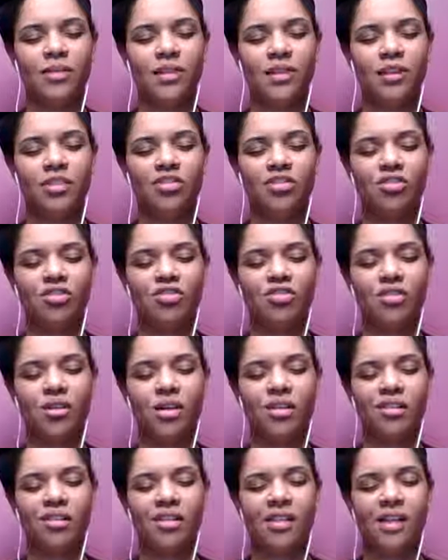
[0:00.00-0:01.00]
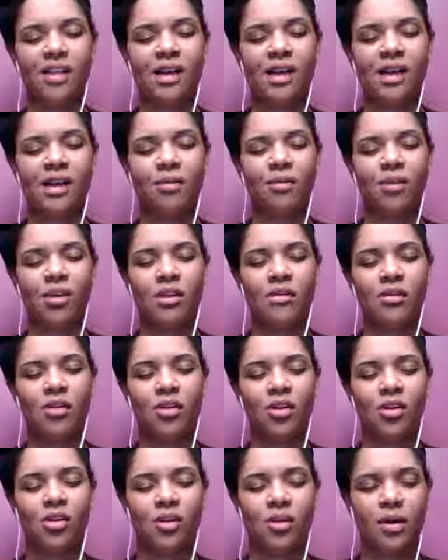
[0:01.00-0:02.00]
And just trust that whatever
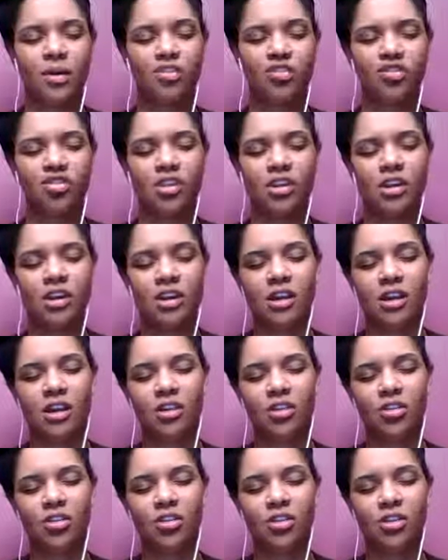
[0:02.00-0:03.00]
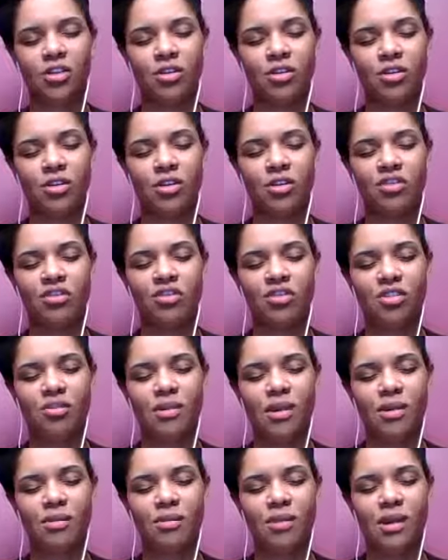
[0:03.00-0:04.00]
your question or your concern
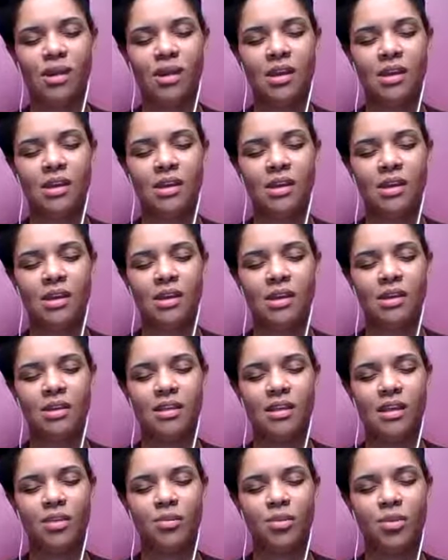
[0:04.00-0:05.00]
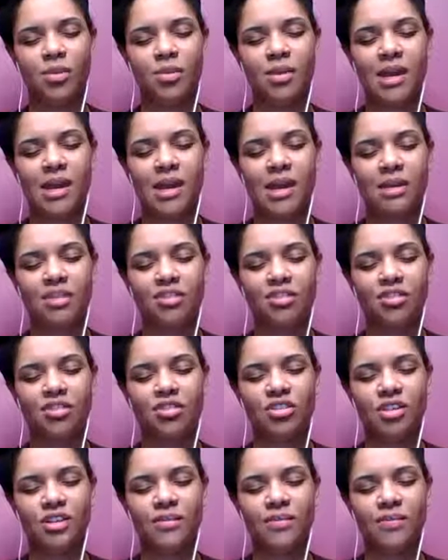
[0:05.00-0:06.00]
might be, that it will be
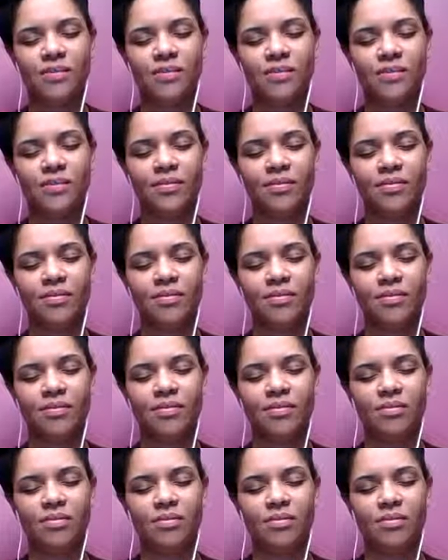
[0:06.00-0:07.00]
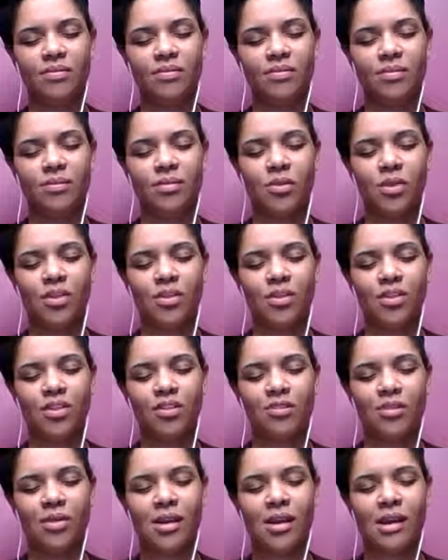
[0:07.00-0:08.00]
answered. Whether
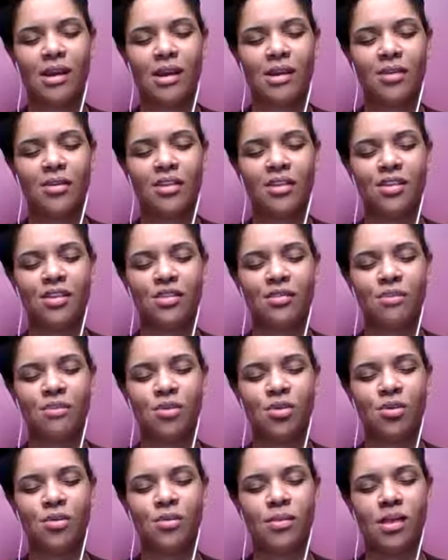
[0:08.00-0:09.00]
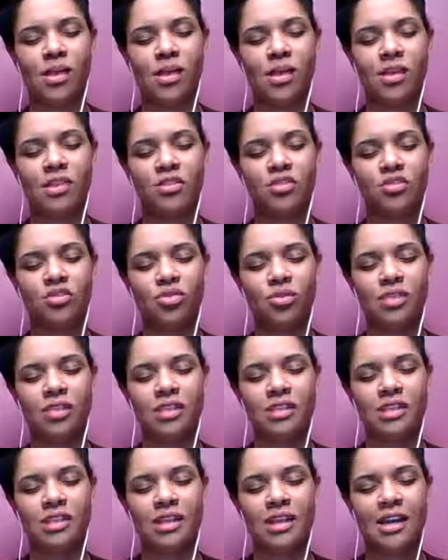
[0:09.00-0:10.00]
it's right now in this moment or
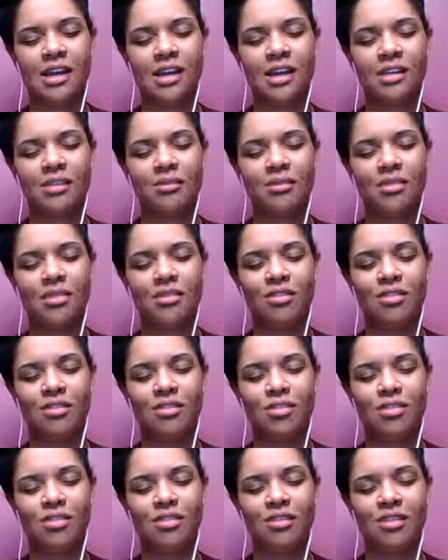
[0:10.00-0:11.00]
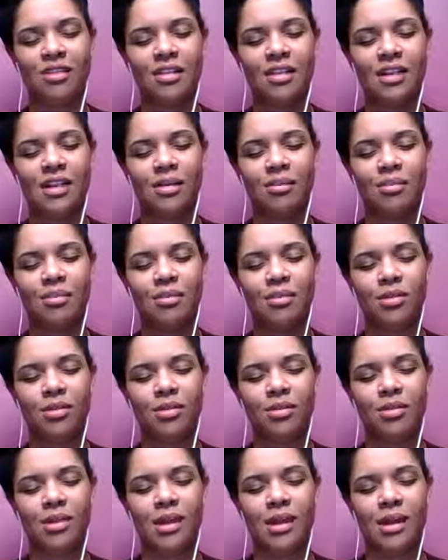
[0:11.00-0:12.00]
tonight as you go to sleep and
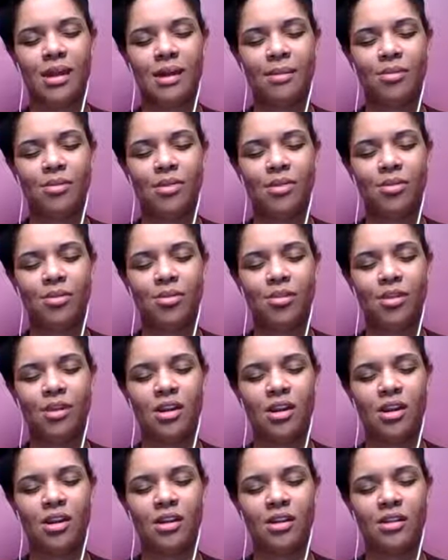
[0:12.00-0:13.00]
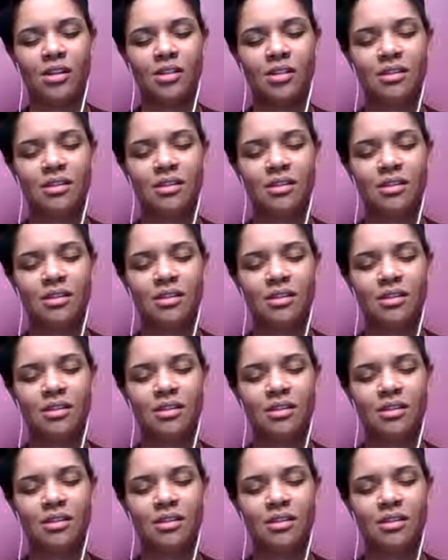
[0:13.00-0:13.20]
you wake up in the morning